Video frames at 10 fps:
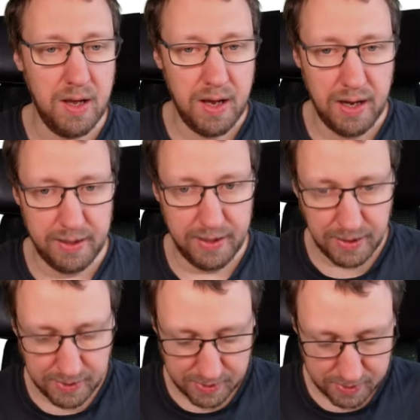And that
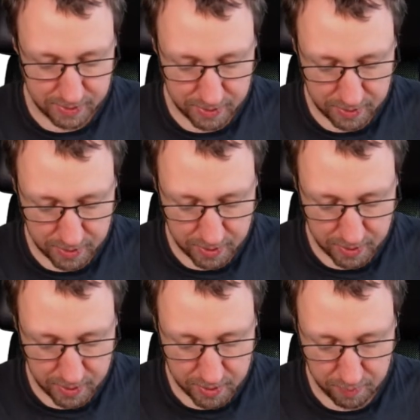is
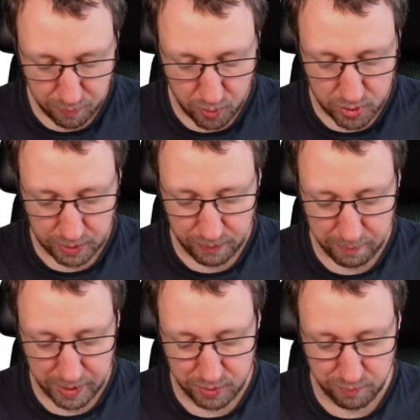the mutual
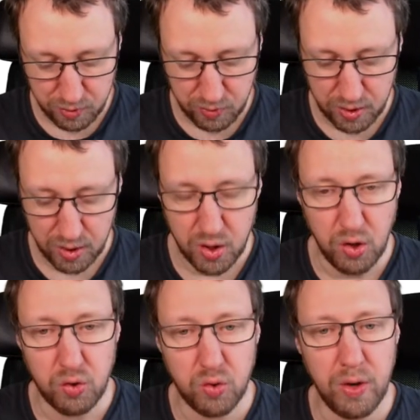information between
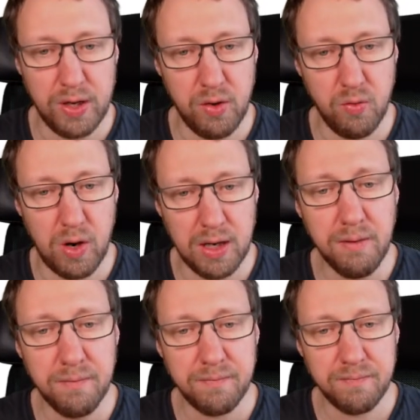U2 and U1
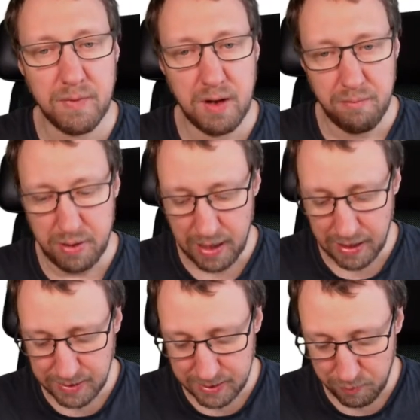
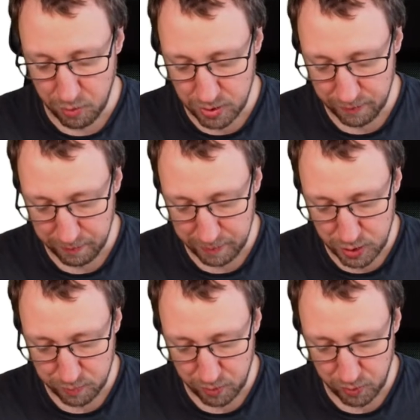plus the mutual
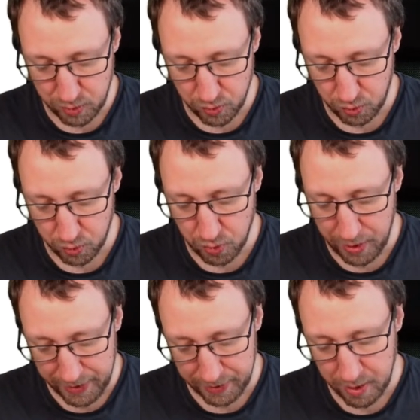information between U2
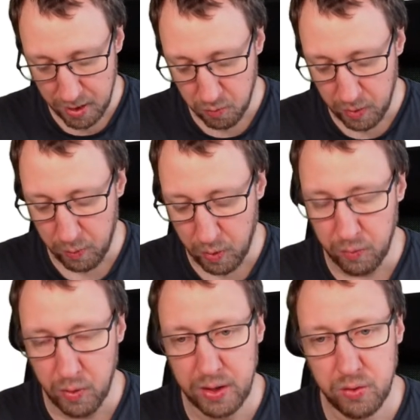and Y1,
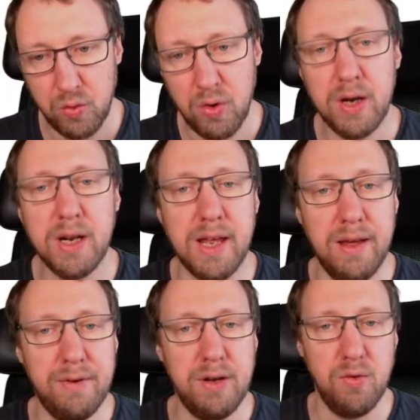Y2
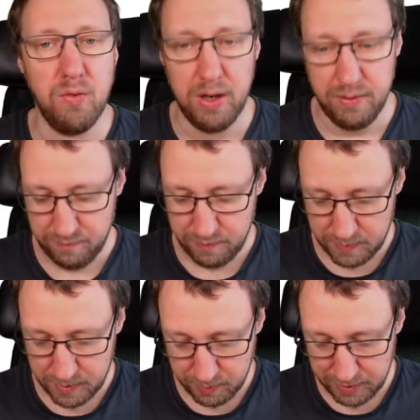given U1.
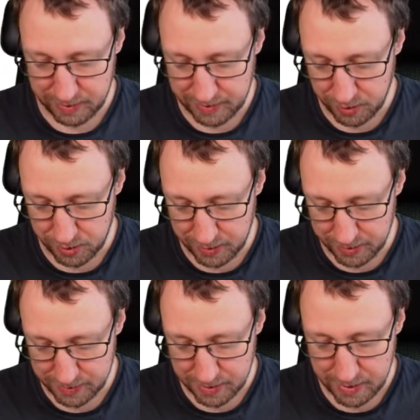Essentially,
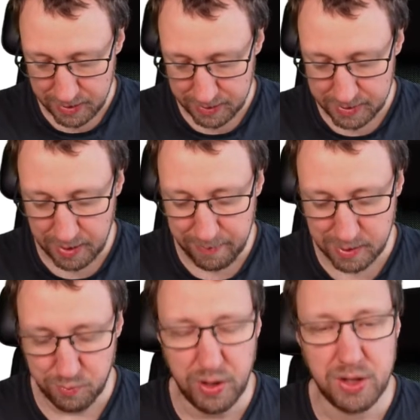this same
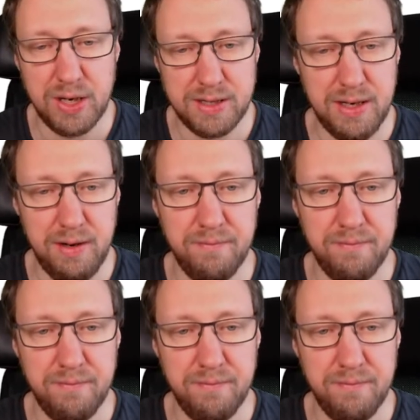expression as here.